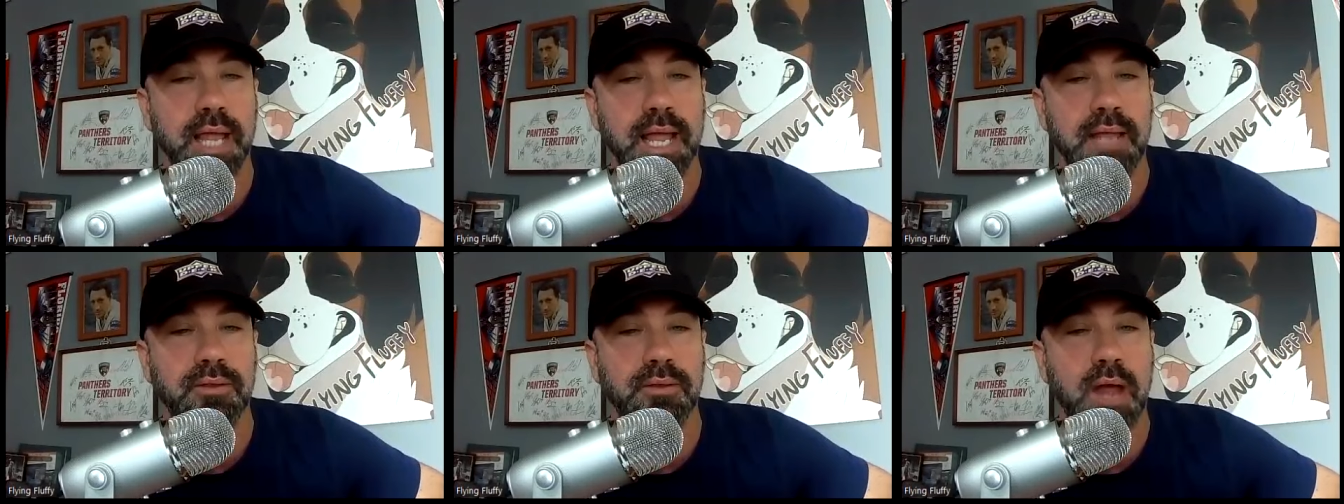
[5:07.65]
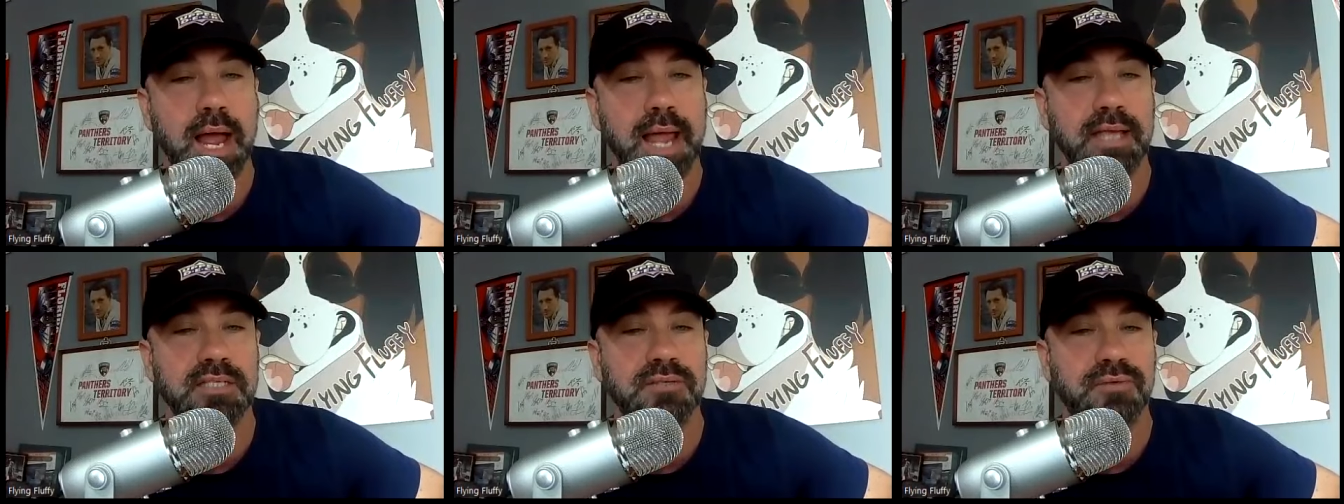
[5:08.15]
and the
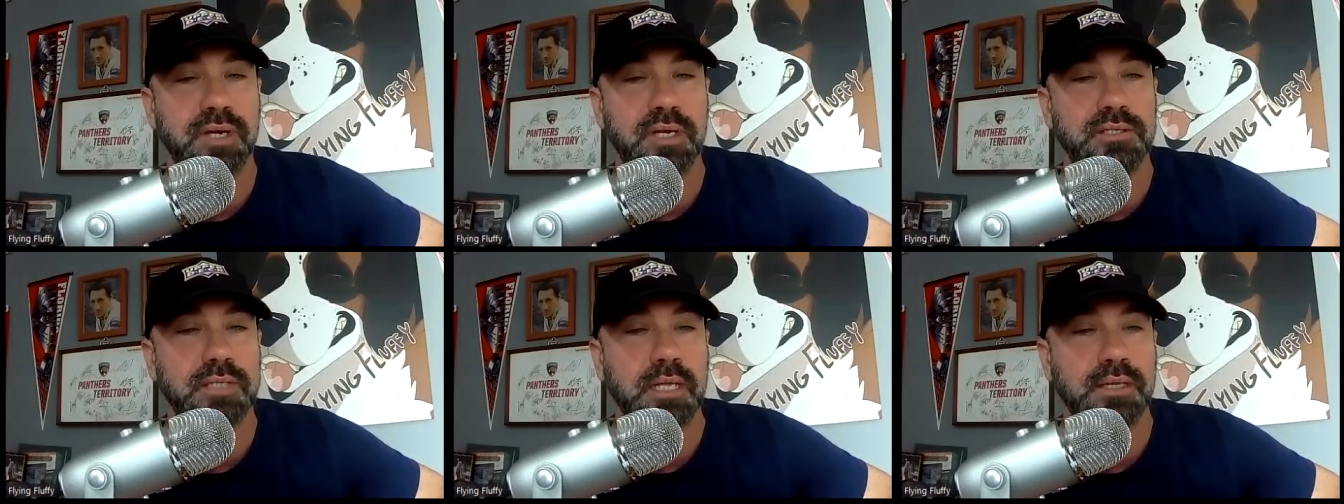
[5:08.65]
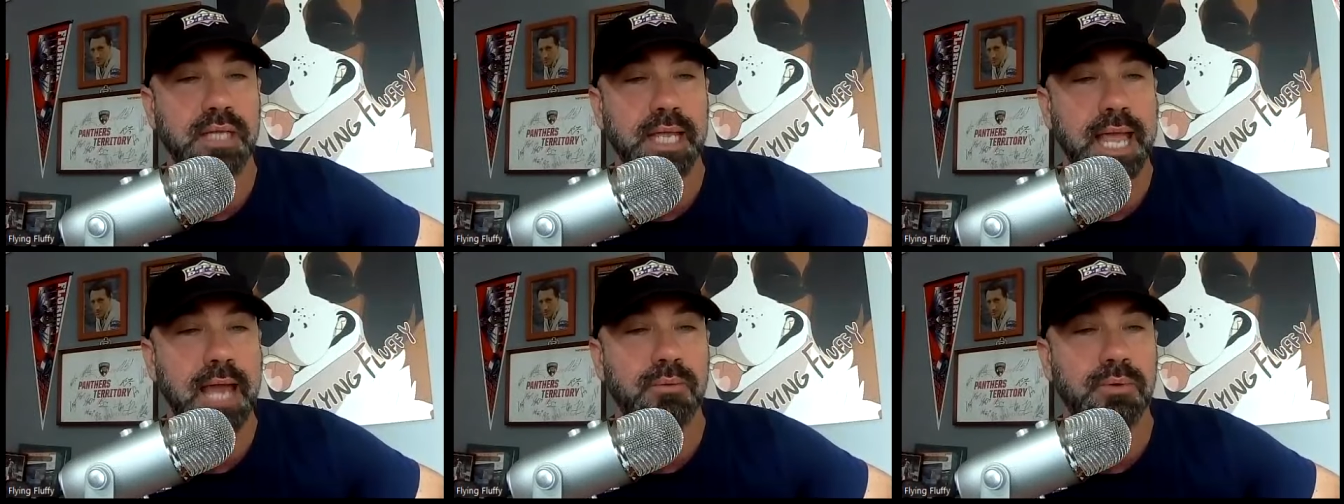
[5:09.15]
highest finish that they
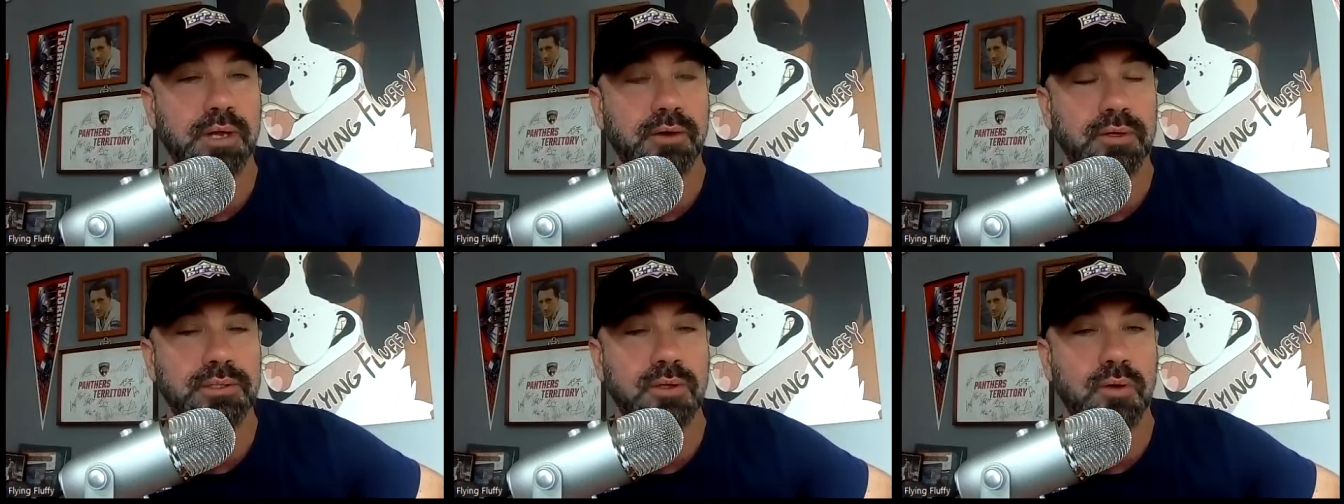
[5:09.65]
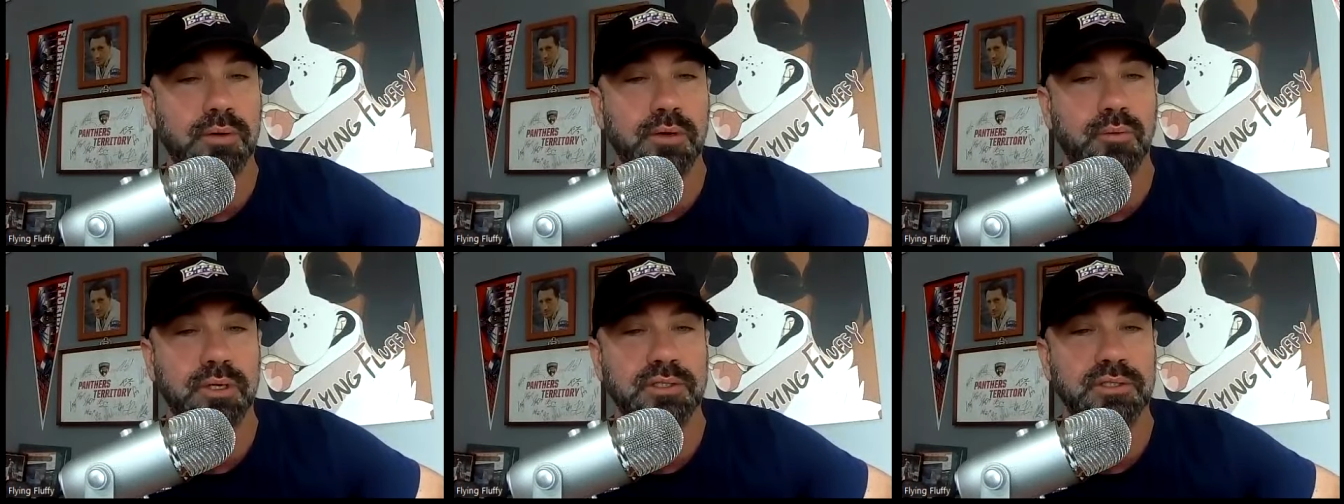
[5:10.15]
had with Arizona
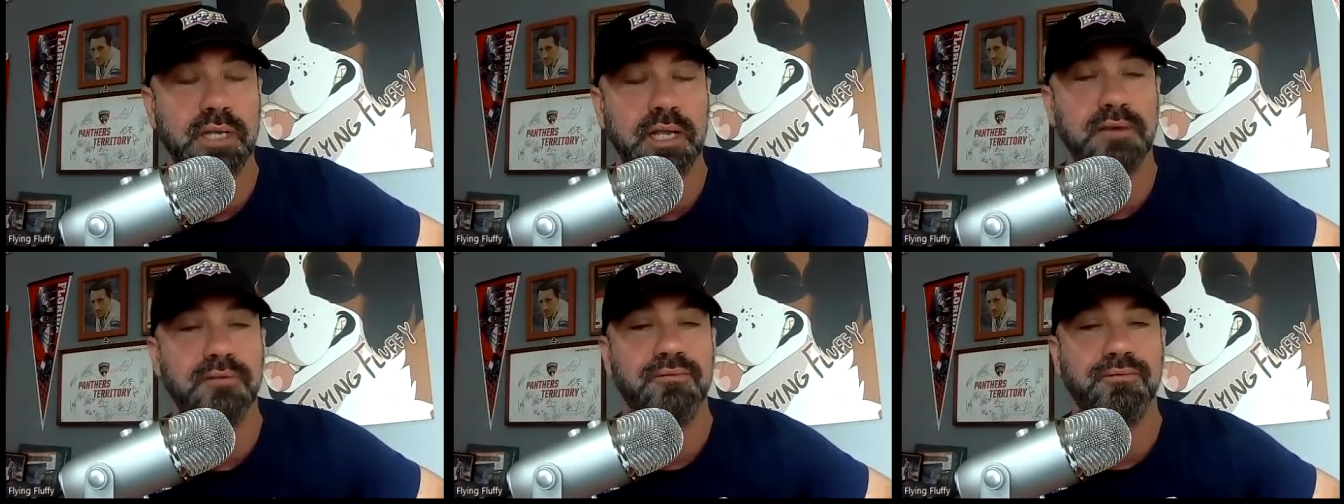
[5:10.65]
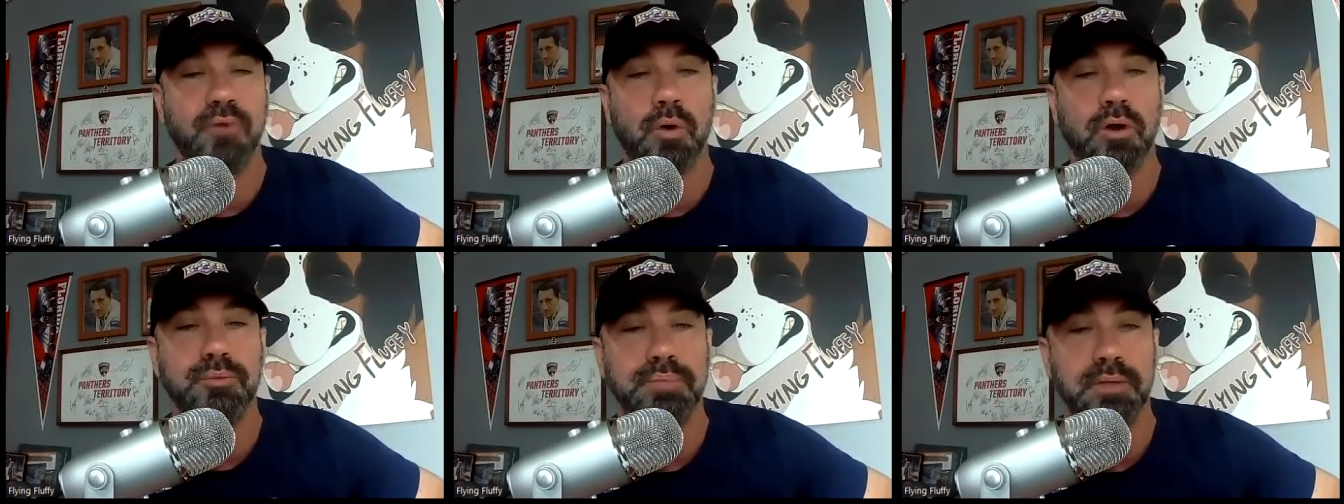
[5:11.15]
was in
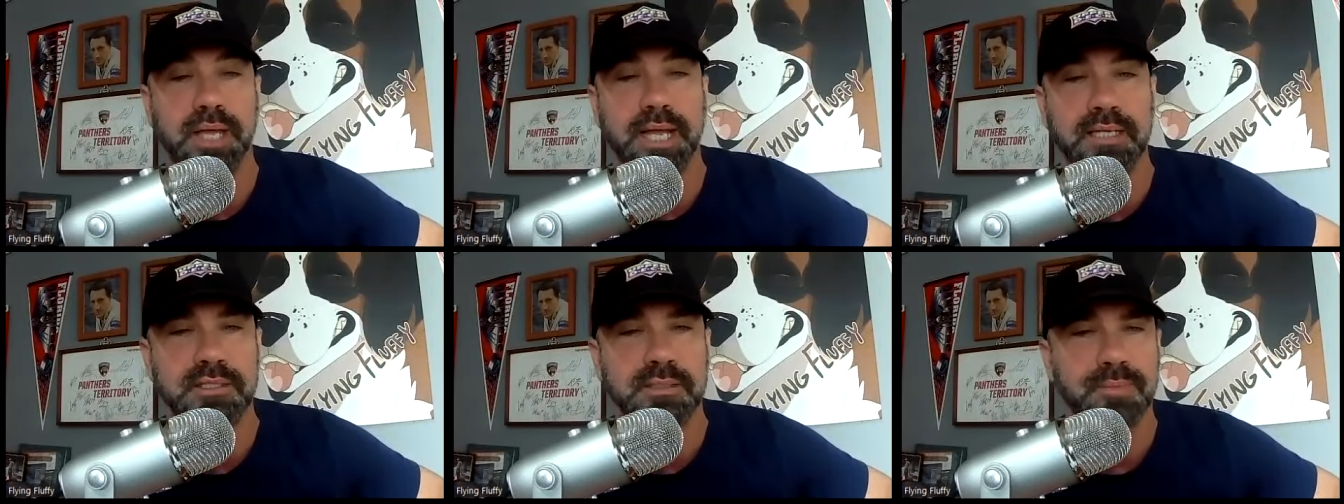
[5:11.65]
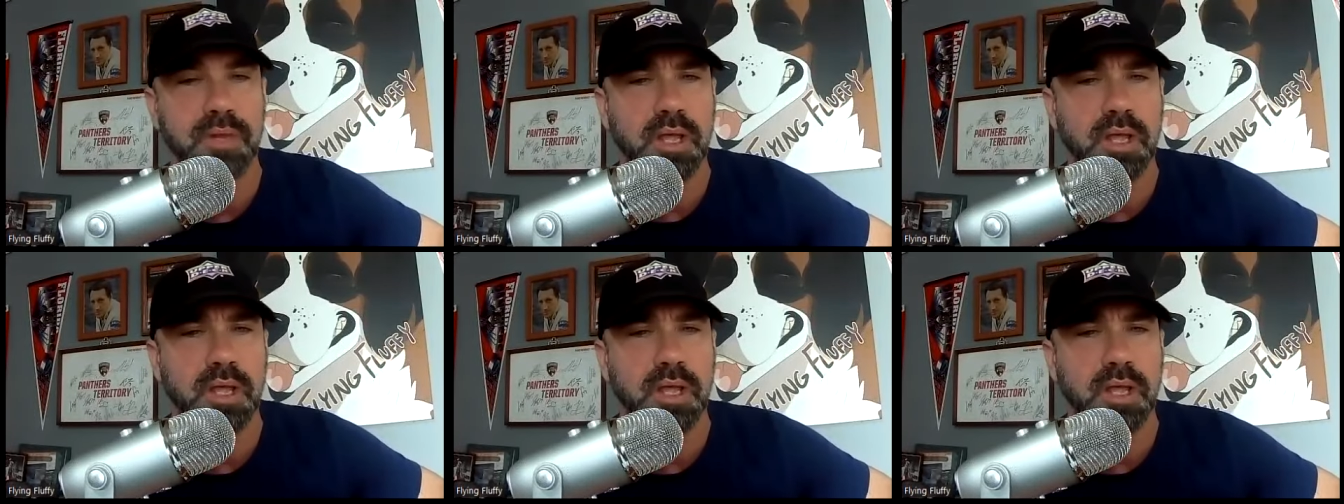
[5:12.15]
fourth place.